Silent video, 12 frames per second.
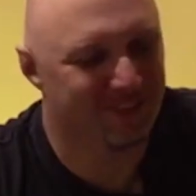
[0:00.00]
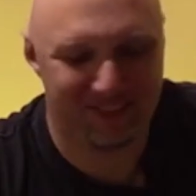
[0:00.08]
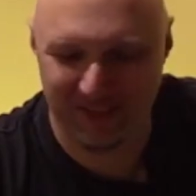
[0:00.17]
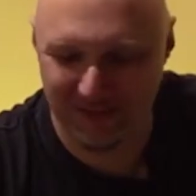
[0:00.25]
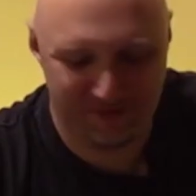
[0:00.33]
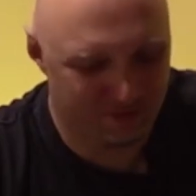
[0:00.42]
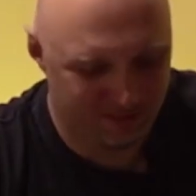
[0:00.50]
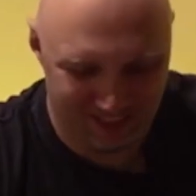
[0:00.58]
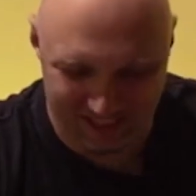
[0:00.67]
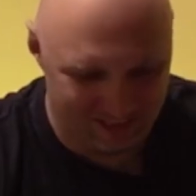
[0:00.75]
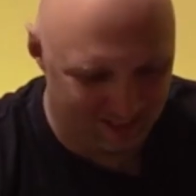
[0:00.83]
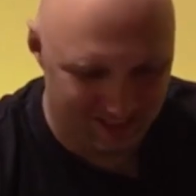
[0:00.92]
Beautiful.
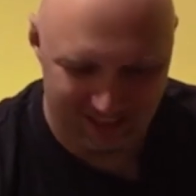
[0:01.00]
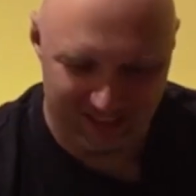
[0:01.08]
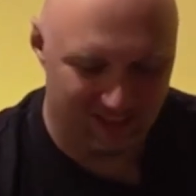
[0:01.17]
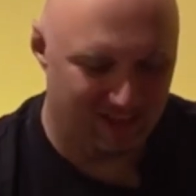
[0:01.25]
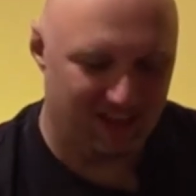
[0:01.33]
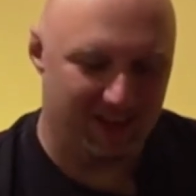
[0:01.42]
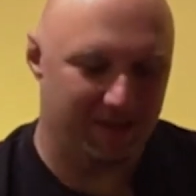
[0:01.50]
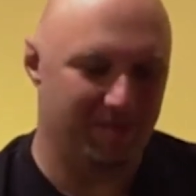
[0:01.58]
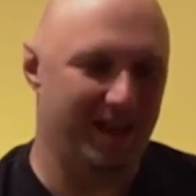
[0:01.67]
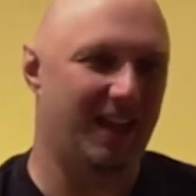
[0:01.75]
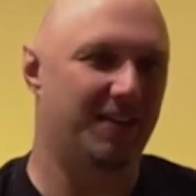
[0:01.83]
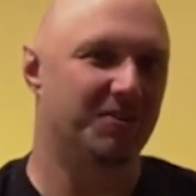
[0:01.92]
And
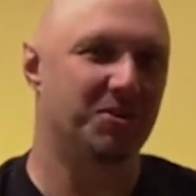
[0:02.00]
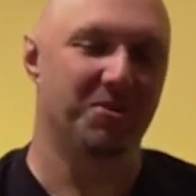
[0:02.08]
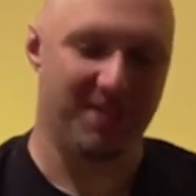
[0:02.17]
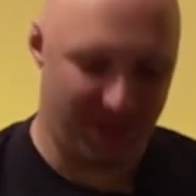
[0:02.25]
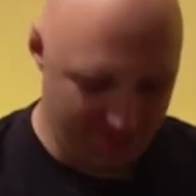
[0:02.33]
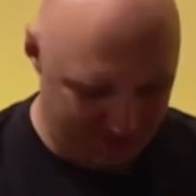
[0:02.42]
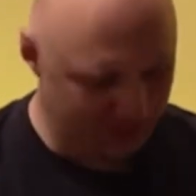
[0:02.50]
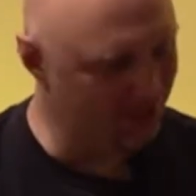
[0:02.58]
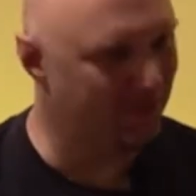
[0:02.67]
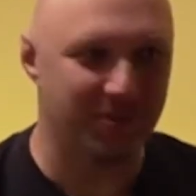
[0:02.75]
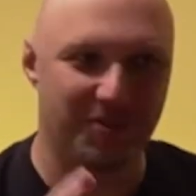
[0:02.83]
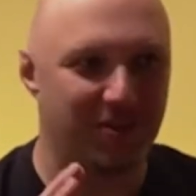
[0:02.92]
man, do the
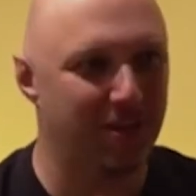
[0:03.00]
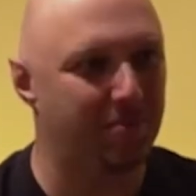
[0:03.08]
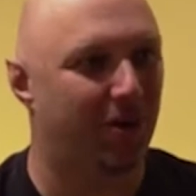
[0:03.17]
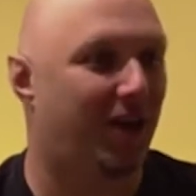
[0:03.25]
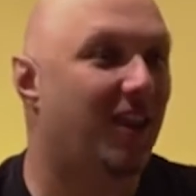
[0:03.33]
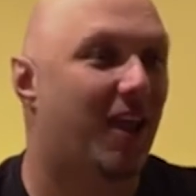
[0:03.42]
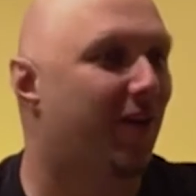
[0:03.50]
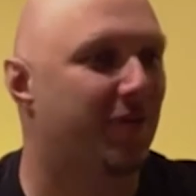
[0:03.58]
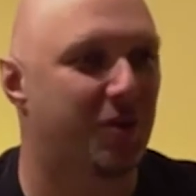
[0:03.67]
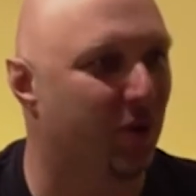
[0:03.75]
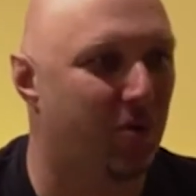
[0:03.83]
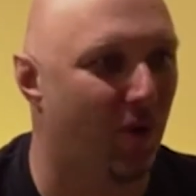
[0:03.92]
unthinkable, do the impossible. I
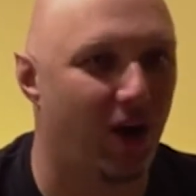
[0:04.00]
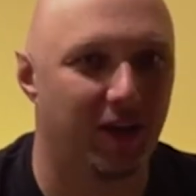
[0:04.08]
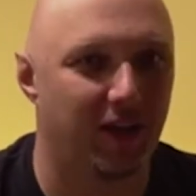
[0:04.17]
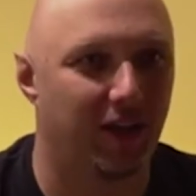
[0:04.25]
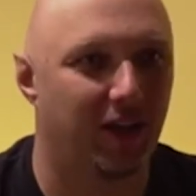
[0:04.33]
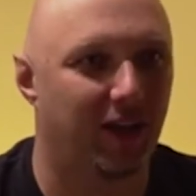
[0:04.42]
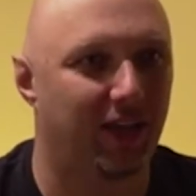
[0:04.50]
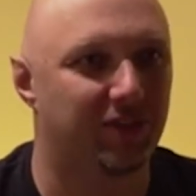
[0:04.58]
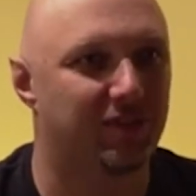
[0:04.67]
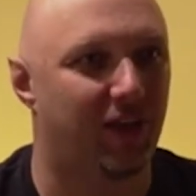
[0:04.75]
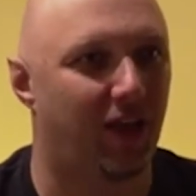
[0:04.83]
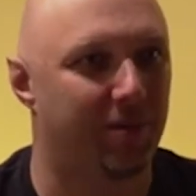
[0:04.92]
love your quote.
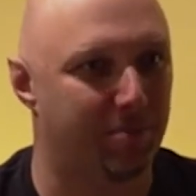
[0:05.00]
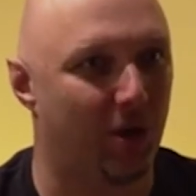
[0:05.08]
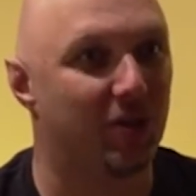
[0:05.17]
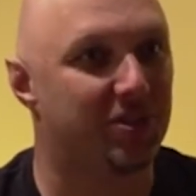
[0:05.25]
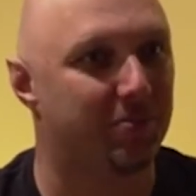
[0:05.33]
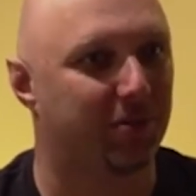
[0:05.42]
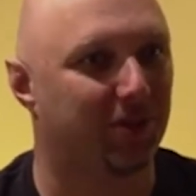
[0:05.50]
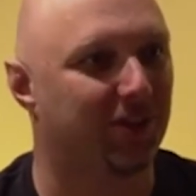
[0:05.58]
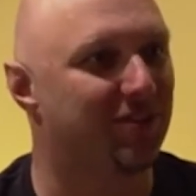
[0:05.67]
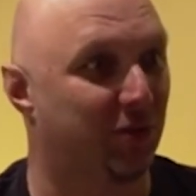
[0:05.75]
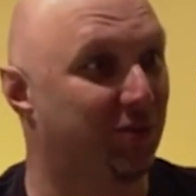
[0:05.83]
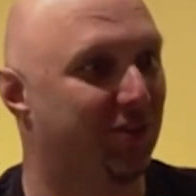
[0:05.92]
It's impossible
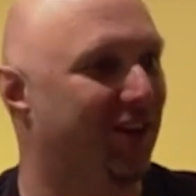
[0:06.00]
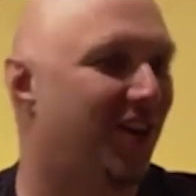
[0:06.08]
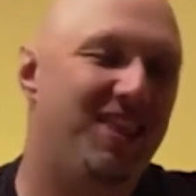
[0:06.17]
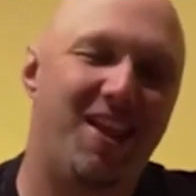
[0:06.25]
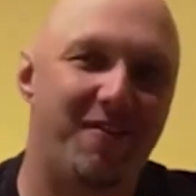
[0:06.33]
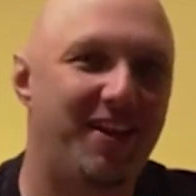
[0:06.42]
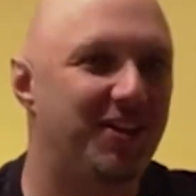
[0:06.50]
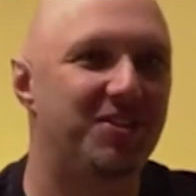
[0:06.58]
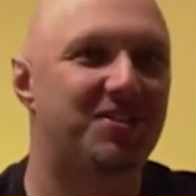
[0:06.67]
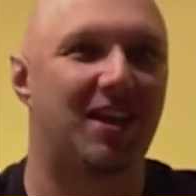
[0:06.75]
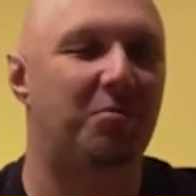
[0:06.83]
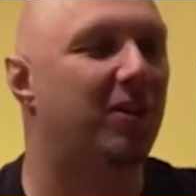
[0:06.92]
until you do. I love how you
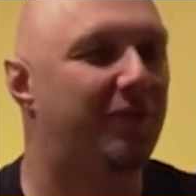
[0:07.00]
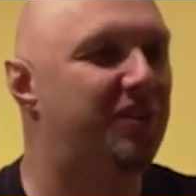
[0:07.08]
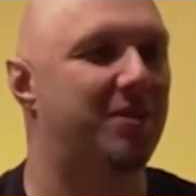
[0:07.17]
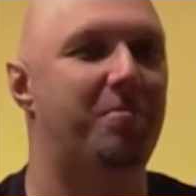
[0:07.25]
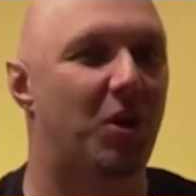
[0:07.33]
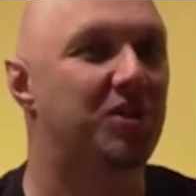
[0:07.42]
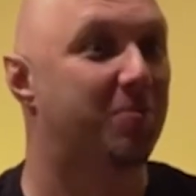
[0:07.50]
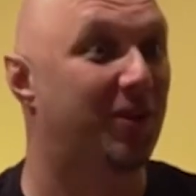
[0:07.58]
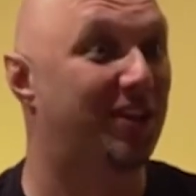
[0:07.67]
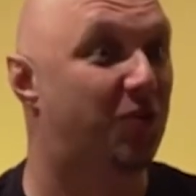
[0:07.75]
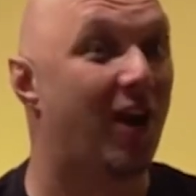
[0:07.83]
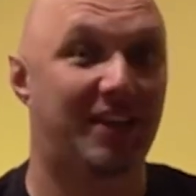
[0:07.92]
say, well, if it's impossible,
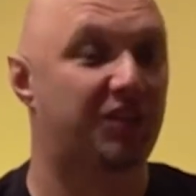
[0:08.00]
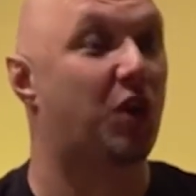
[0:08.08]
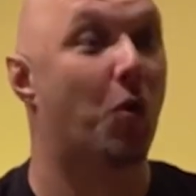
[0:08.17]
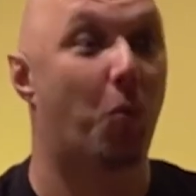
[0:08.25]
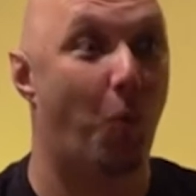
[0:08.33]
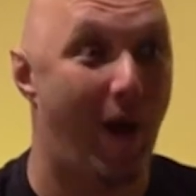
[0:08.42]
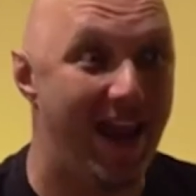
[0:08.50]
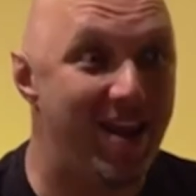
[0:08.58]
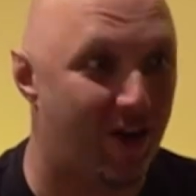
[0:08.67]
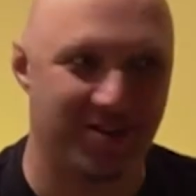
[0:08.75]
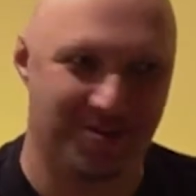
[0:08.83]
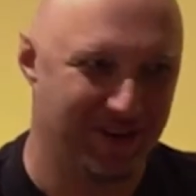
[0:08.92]
that's great. So when
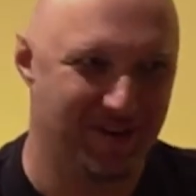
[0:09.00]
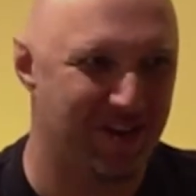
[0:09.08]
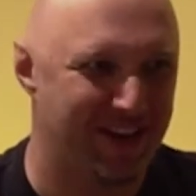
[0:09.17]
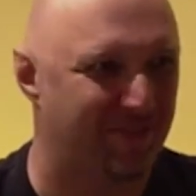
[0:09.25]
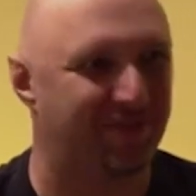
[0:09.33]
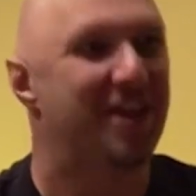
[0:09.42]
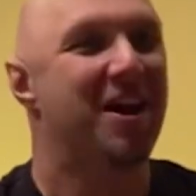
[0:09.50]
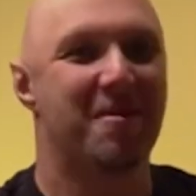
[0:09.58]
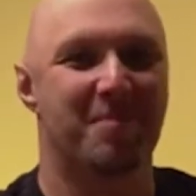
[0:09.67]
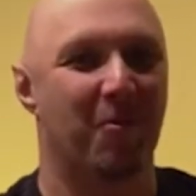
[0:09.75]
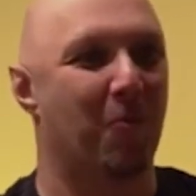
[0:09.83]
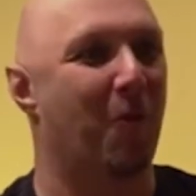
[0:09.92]
I do it, not
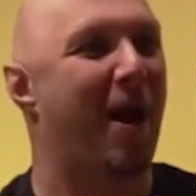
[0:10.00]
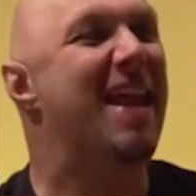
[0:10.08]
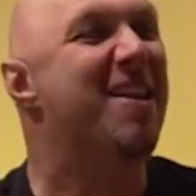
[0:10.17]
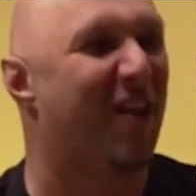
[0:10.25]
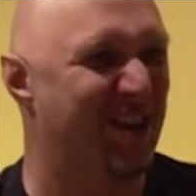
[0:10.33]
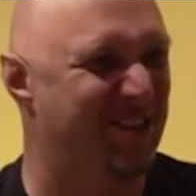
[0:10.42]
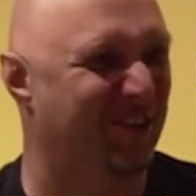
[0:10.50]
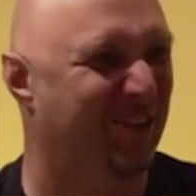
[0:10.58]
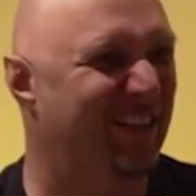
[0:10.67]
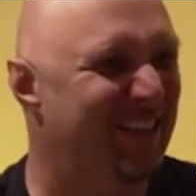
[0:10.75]
if, but when I do